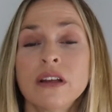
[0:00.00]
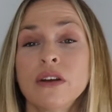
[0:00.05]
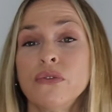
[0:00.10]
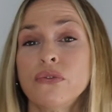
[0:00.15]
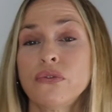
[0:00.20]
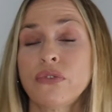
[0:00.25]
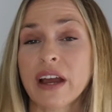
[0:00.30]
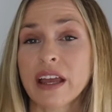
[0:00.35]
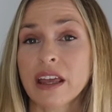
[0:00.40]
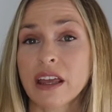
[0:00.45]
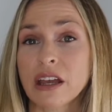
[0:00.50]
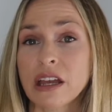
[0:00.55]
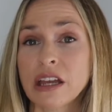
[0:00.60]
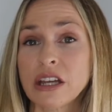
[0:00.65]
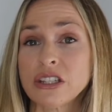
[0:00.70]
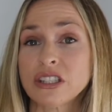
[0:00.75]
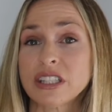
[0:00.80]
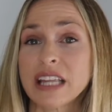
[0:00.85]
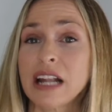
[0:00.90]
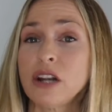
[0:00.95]
fait
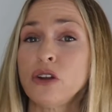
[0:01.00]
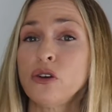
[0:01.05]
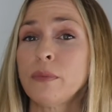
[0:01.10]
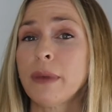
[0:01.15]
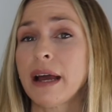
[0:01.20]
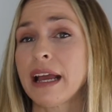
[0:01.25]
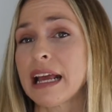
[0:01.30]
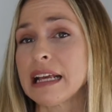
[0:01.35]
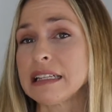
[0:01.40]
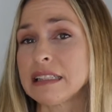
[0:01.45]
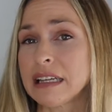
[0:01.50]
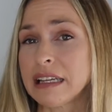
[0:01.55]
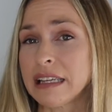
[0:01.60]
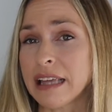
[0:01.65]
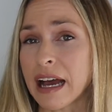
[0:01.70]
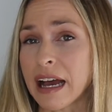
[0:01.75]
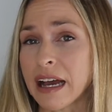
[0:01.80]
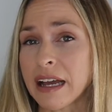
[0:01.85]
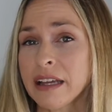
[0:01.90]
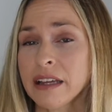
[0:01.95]
que j'étais allée au magasin
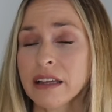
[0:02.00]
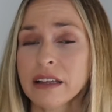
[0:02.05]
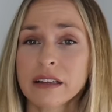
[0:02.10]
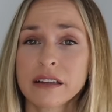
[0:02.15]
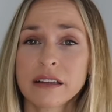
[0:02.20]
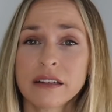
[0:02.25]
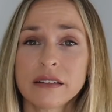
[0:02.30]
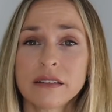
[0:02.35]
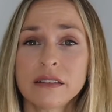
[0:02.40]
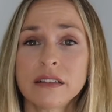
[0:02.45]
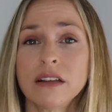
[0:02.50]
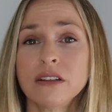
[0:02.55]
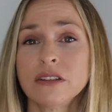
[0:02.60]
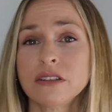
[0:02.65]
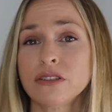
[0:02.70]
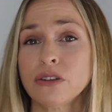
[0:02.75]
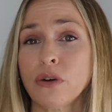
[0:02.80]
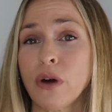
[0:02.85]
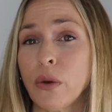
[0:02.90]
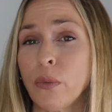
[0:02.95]
hier.
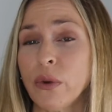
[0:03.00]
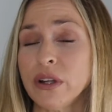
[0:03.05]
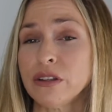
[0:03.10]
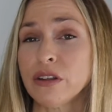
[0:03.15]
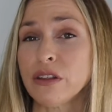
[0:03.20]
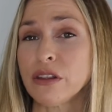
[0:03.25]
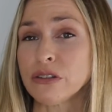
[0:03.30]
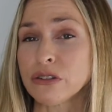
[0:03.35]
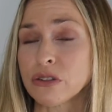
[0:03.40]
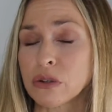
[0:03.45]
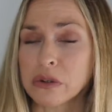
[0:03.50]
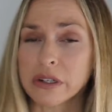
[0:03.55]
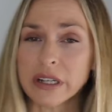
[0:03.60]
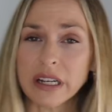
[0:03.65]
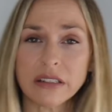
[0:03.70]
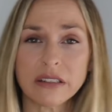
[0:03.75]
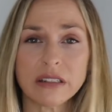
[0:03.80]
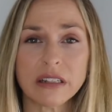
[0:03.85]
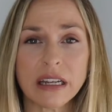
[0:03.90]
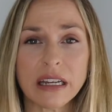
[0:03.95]
So I went to the store
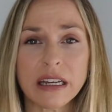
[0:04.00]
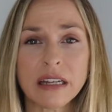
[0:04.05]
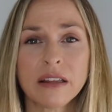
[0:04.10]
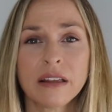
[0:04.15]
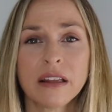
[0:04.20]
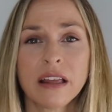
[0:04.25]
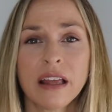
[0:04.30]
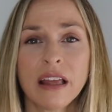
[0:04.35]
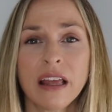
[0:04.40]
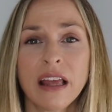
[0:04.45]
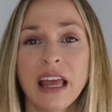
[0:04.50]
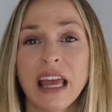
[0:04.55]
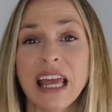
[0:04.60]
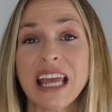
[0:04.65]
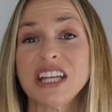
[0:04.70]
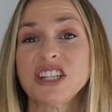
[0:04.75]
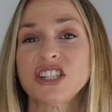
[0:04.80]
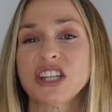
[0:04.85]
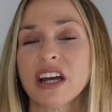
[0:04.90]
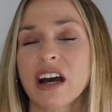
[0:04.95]
yesterday
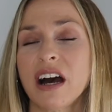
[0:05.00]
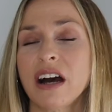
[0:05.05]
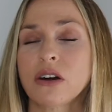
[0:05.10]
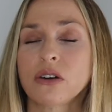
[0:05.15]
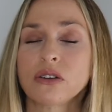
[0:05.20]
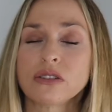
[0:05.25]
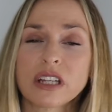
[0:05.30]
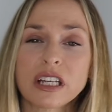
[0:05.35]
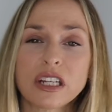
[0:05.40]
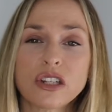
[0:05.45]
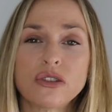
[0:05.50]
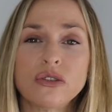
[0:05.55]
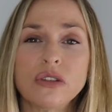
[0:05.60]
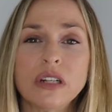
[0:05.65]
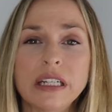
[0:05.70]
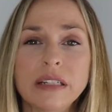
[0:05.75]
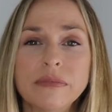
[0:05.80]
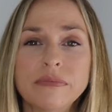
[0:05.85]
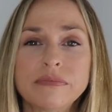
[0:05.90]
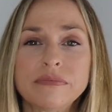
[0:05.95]
et j'ai rencontré
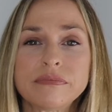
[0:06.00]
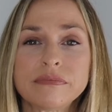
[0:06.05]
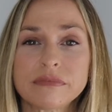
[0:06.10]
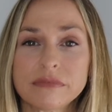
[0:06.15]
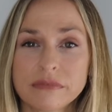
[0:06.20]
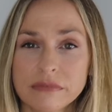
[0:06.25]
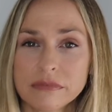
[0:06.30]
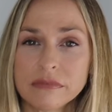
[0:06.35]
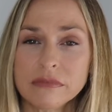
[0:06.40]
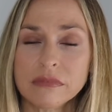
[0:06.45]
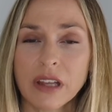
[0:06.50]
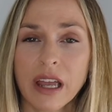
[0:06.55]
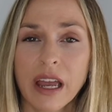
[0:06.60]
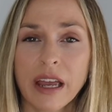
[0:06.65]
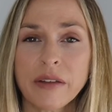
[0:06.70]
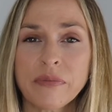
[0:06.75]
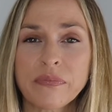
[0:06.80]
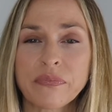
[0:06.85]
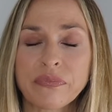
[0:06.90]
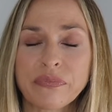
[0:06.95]
Julie.
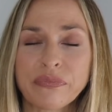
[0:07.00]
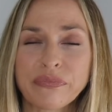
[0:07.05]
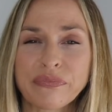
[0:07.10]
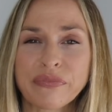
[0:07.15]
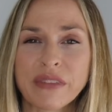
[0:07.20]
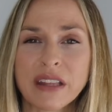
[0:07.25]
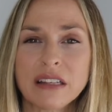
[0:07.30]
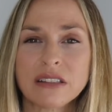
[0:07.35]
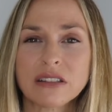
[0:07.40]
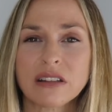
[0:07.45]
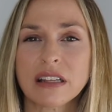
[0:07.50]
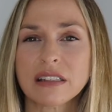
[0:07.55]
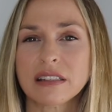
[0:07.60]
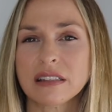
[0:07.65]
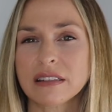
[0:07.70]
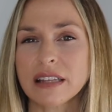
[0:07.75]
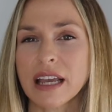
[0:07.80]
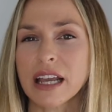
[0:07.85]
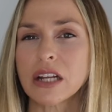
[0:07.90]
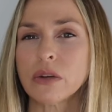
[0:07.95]
Okay? So that's the
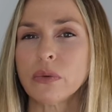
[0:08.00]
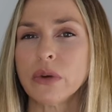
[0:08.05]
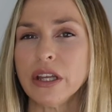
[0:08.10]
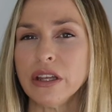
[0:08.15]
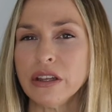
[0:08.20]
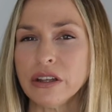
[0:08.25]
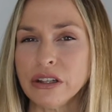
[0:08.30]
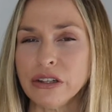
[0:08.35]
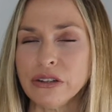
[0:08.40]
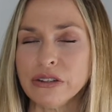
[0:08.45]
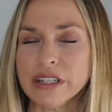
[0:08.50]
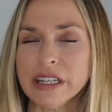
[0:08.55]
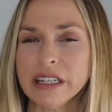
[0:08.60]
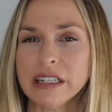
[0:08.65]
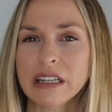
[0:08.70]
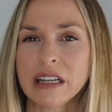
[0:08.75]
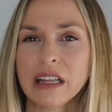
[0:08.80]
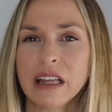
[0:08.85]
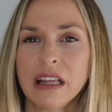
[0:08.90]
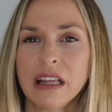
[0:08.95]
second way you can use
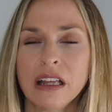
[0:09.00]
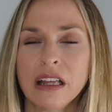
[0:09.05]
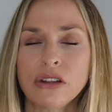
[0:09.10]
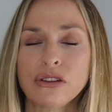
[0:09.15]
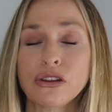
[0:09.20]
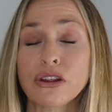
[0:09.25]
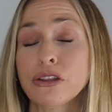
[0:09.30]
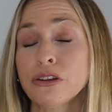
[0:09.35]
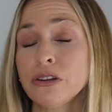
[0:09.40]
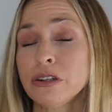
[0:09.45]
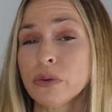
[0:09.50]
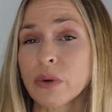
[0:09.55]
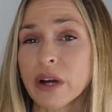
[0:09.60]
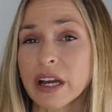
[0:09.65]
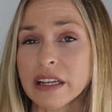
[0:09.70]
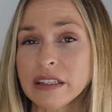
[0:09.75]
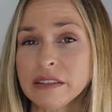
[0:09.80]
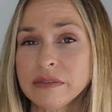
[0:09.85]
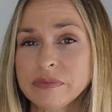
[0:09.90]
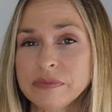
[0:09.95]
it. The third
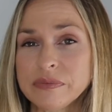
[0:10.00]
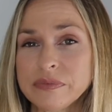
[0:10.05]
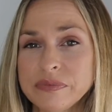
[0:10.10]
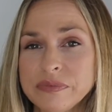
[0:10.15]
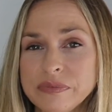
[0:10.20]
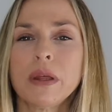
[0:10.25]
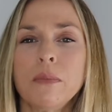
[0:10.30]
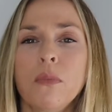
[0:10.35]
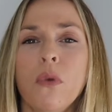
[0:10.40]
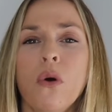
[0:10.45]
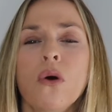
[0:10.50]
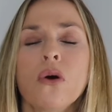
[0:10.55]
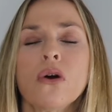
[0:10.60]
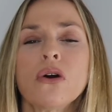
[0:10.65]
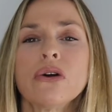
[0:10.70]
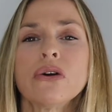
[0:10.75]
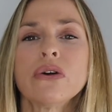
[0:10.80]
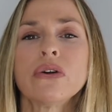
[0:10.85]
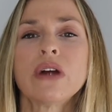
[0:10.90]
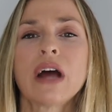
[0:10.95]
way, be
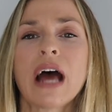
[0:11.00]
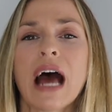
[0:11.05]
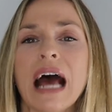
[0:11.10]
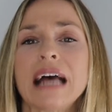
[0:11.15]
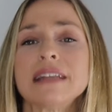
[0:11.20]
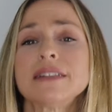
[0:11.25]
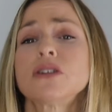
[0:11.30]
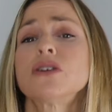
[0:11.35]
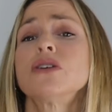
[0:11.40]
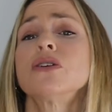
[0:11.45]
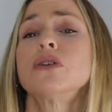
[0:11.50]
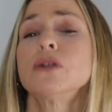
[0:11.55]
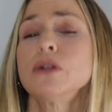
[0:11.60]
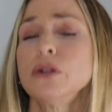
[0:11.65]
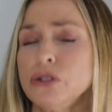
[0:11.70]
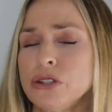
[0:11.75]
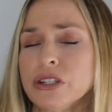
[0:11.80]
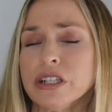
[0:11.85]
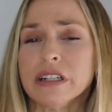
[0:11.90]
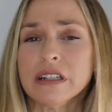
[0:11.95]
more as a
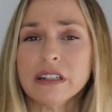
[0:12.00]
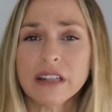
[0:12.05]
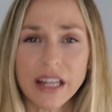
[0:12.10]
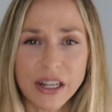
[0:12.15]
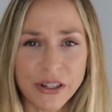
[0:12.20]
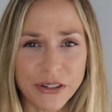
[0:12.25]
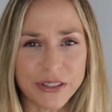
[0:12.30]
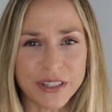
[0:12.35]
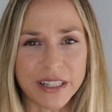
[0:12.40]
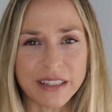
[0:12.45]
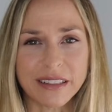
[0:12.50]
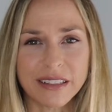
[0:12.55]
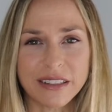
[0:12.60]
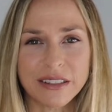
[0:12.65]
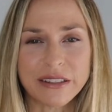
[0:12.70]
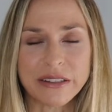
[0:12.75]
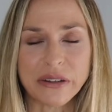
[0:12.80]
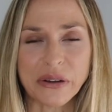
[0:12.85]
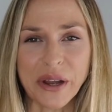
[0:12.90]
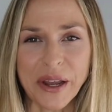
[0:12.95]
conclusion in your
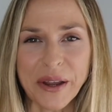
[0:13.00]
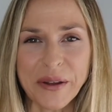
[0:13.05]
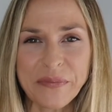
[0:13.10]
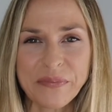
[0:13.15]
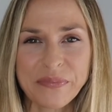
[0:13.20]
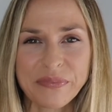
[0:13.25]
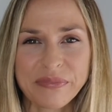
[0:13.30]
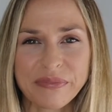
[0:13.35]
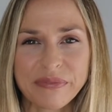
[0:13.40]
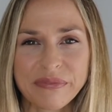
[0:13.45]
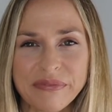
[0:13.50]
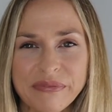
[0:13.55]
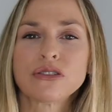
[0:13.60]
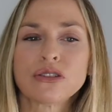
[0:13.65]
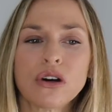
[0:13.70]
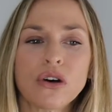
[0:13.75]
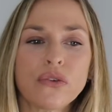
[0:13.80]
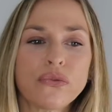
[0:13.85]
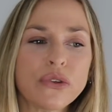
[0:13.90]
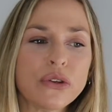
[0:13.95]
sentence, okay?
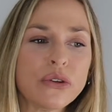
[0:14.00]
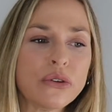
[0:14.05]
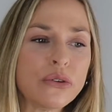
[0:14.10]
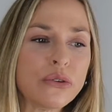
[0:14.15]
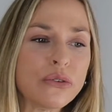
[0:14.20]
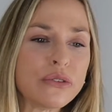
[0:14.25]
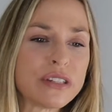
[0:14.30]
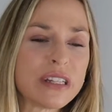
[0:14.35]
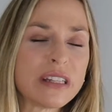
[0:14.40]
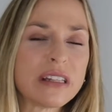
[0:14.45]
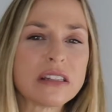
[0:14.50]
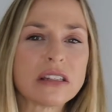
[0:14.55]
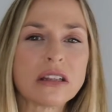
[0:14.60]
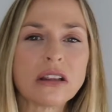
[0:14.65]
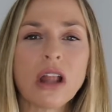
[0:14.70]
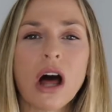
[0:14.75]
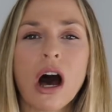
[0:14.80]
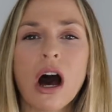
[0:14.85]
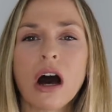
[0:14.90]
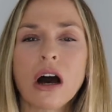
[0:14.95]
So if you said this
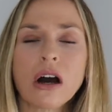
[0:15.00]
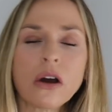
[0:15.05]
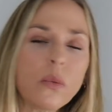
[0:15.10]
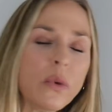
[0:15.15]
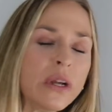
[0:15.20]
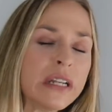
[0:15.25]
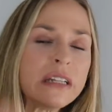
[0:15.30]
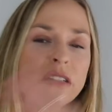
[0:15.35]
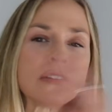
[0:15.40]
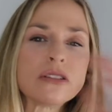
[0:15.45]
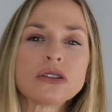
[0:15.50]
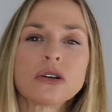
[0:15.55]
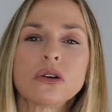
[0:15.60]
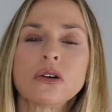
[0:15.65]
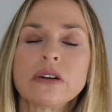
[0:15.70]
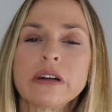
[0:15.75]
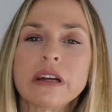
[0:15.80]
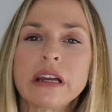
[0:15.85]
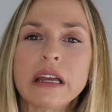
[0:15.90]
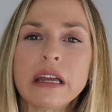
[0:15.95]
long-winded
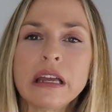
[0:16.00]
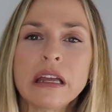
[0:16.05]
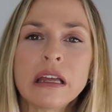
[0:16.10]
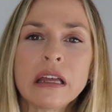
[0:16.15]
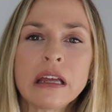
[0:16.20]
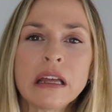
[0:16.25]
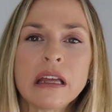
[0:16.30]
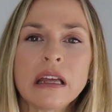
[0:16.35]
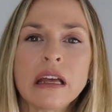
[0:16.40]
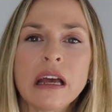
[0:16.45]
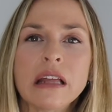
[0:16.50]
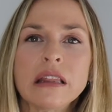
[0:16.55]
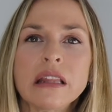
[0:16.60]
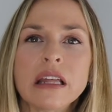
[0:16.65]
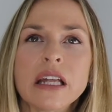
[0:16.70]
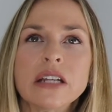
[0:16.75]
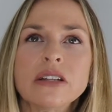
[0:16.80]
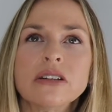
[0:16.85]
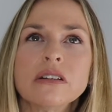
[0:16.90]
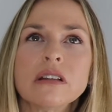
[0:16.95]
story and
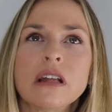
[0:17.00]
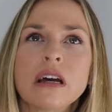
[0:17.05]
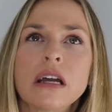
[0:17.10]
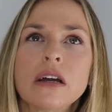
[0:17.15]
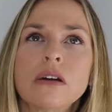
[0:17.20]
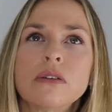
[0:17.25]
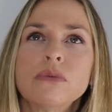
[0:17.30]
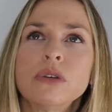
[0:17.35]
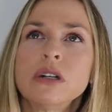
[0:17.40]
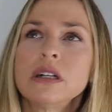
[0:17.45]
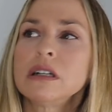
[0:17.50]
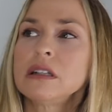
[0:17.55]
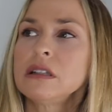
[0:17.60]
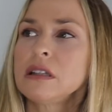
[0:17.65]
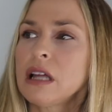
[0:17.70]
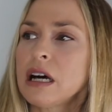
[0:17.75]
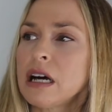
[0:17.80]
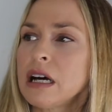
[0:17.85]
then you're like, well,